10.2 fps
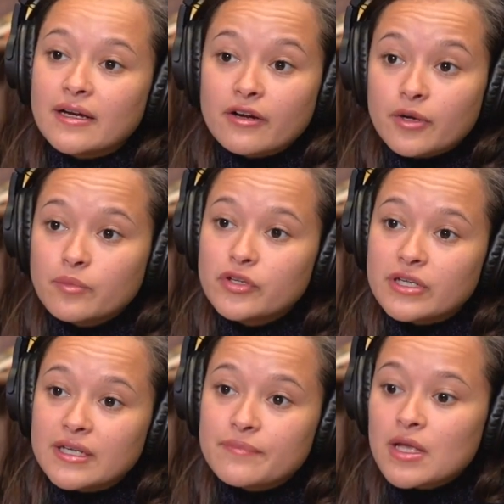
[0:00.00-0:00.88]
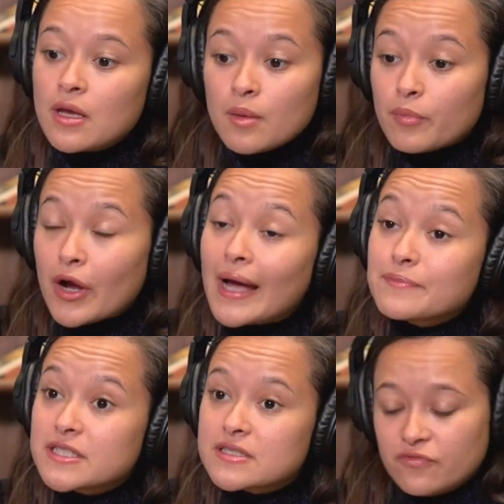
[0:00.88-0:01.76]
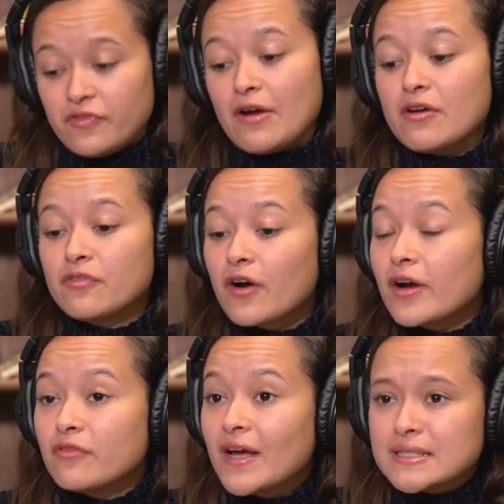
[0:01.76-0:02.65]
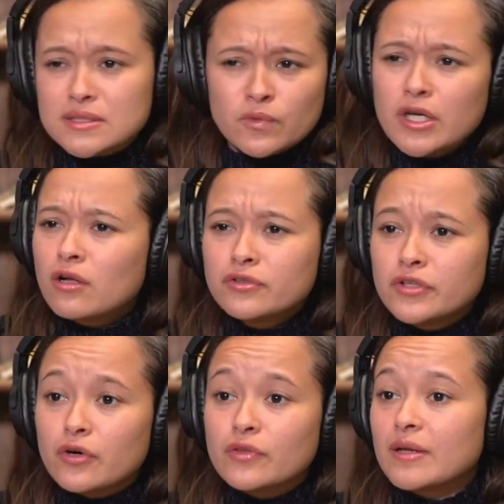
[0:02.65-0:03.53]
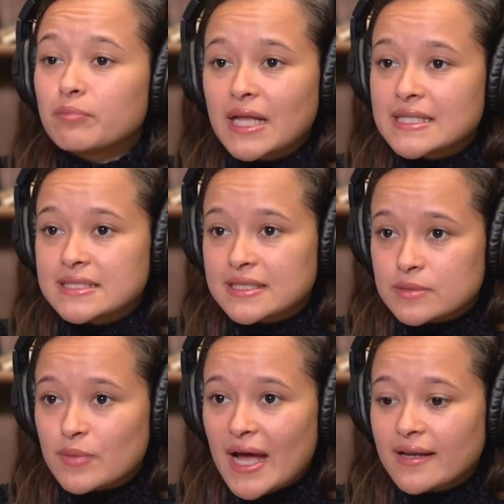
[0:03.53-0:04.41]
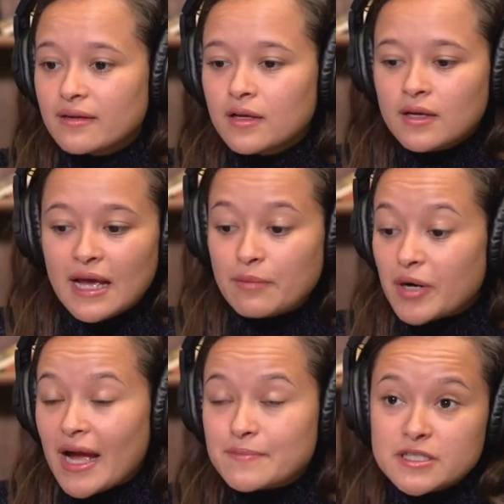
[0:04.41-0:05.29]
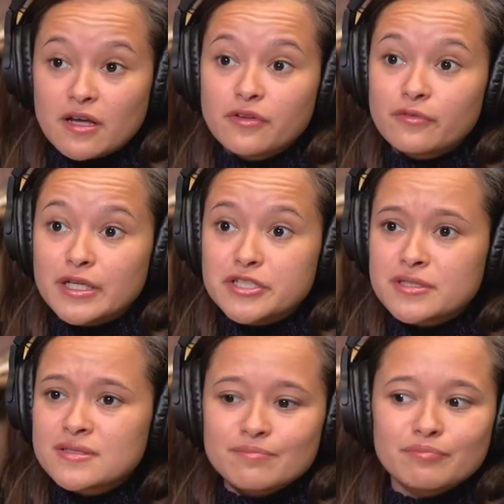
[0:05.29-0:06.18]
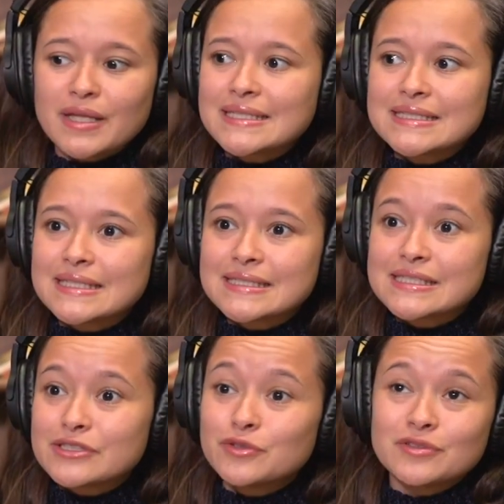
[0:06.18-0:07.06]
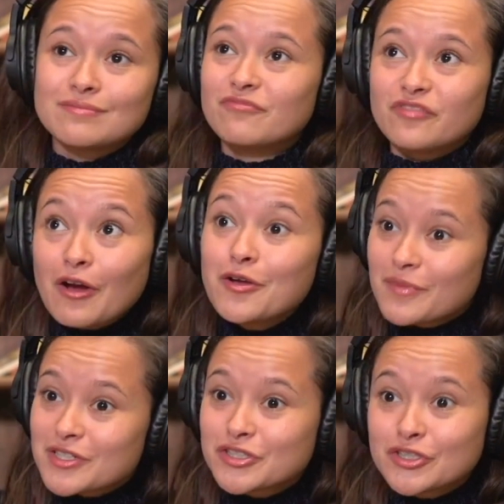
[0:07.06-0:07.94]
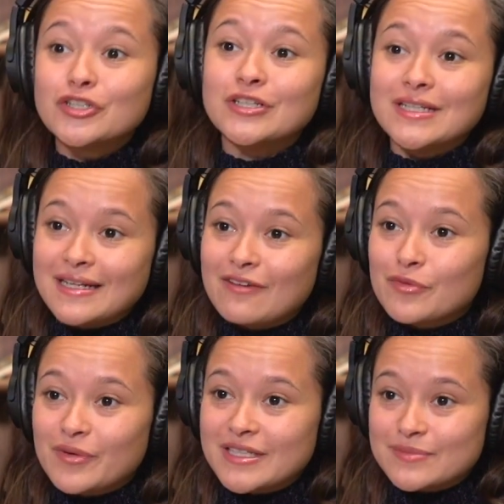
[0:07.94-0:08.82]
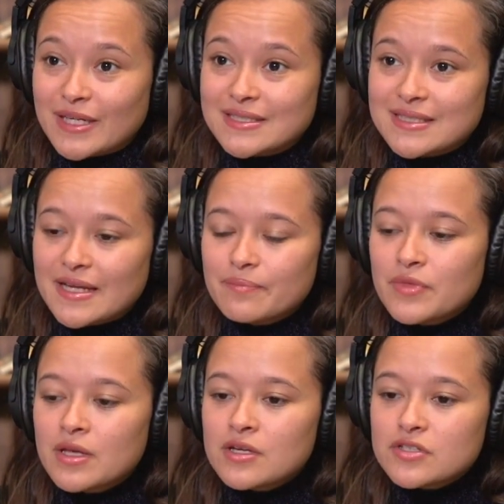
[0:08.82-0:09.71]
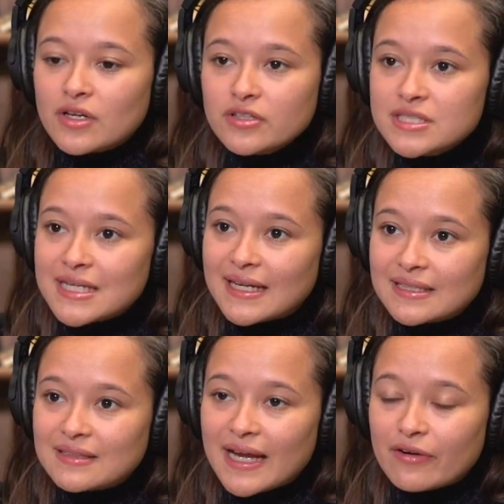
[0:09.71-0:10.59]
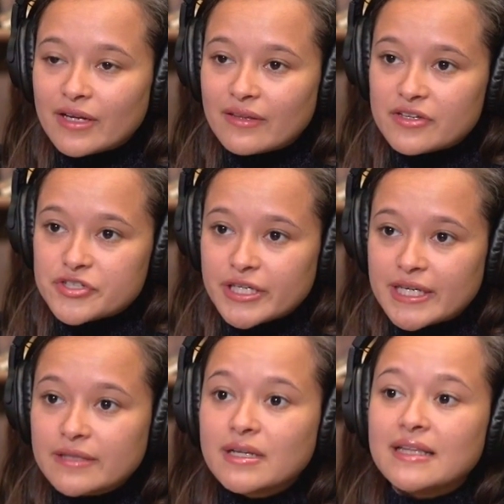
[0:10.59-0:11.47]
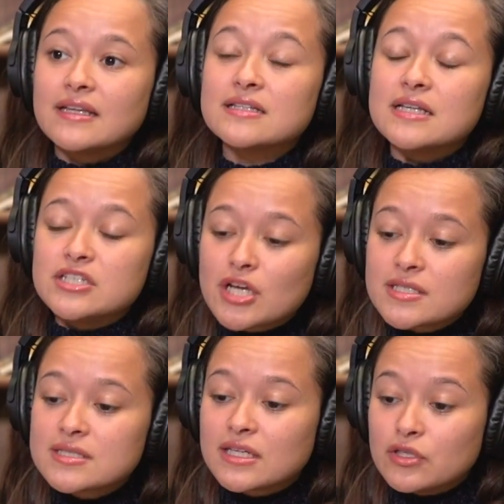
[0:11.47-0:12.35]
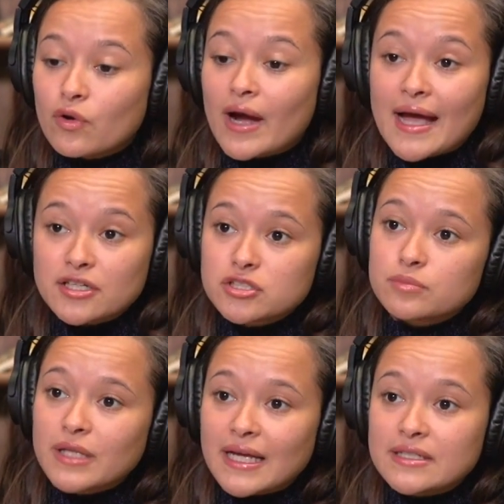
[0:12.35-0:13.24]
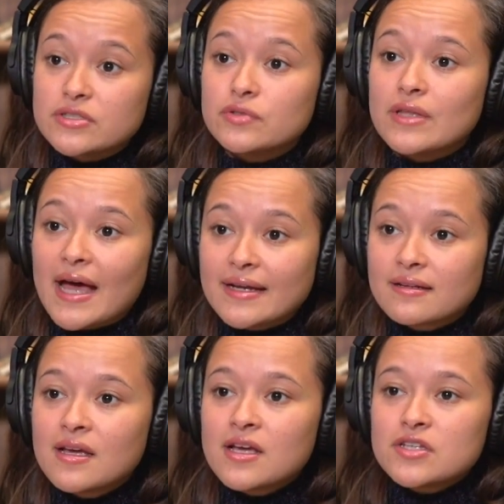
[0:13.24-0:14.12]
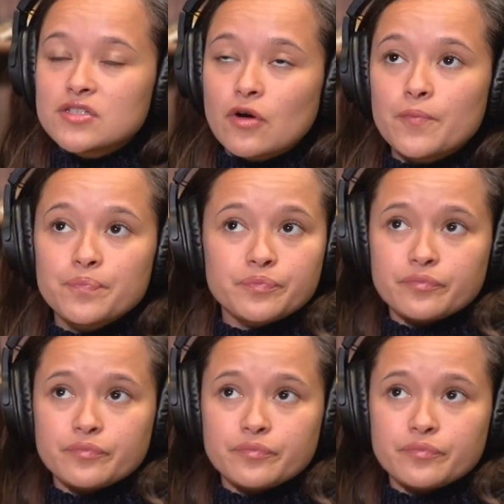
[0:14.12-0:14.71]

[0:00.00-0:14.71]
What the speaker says: in our community. Perhaps it's very far advanced, and we all know that plastic is bad. And perhaps in other regions, plastic is still very much good in everybody's mindset. So understanding the area that you're in and then adjusting your action plan to that. So